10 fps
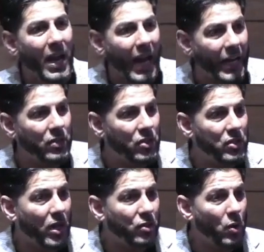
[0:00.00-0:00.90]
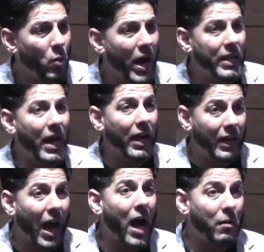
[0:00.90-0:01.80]
in such a way that
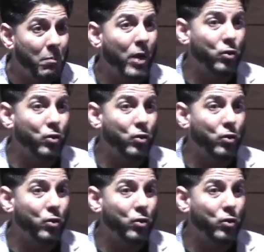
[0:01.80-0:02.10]
God must